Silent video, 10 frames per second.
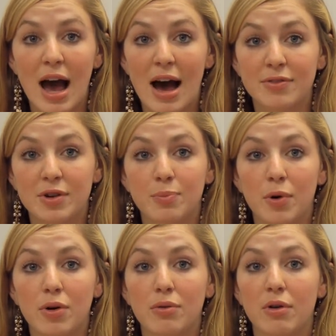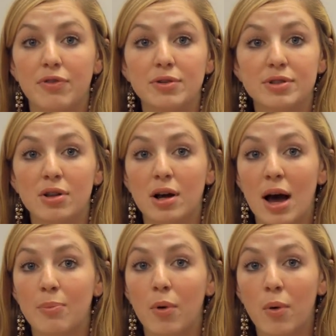After Bulger refused to look
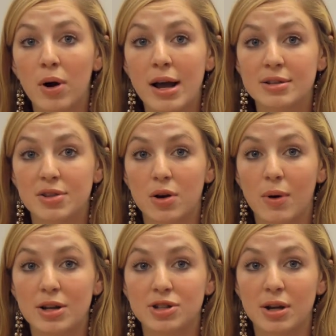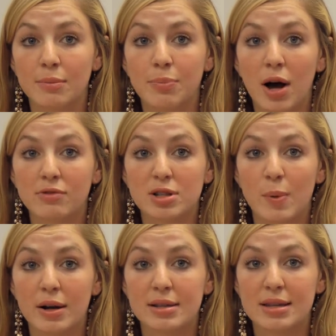up or answer the question, Bond
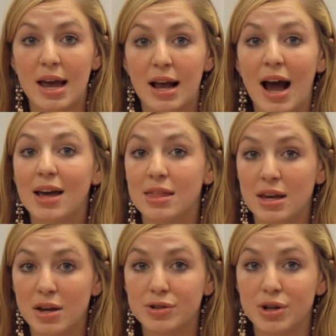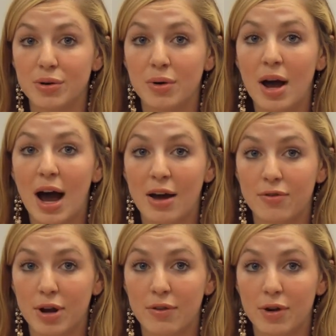responded saying, "I think you do. I
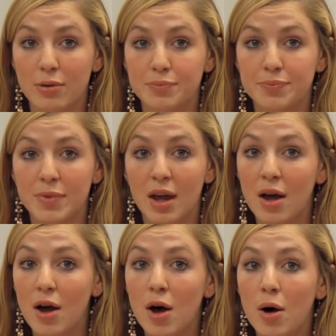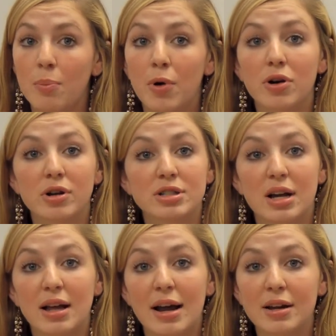forgive you." Bulger
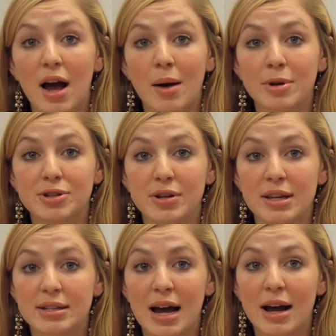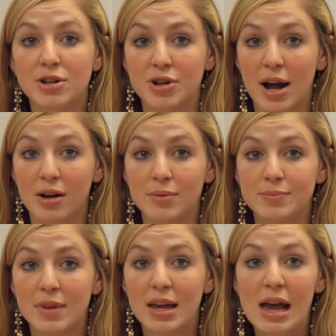declined to comment during the entire trial.
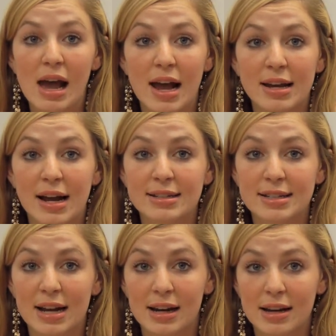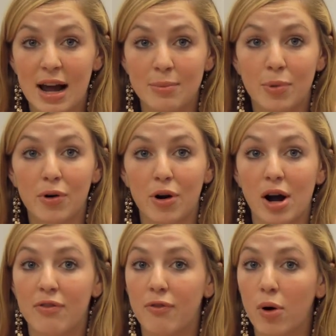In 1999, Bulger,
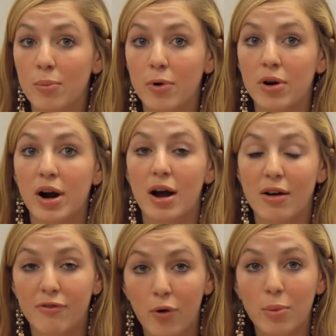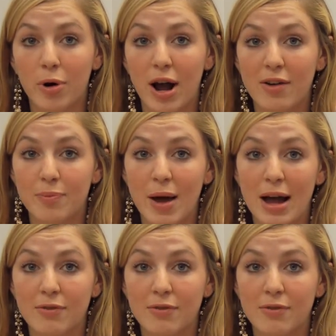a former FBI